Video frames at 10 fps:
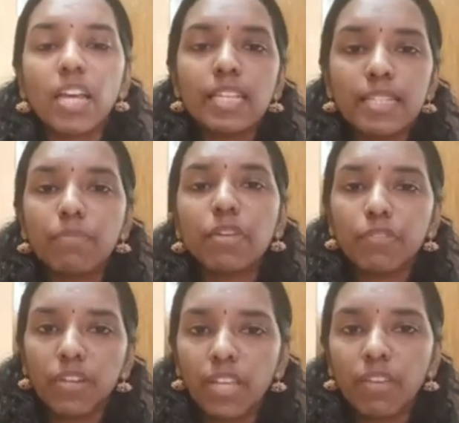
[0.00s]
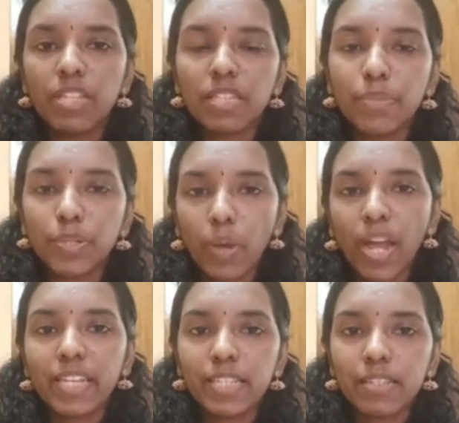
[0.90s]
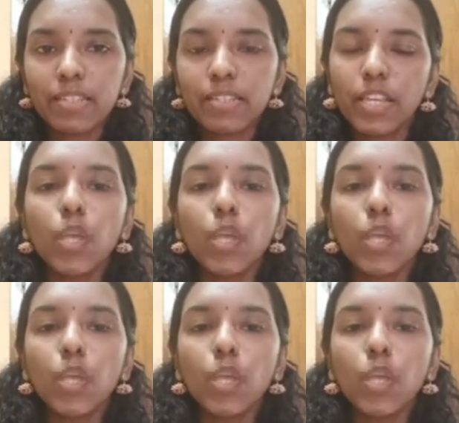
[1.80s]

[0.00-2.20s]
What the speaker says: Example, if you are giving some advices,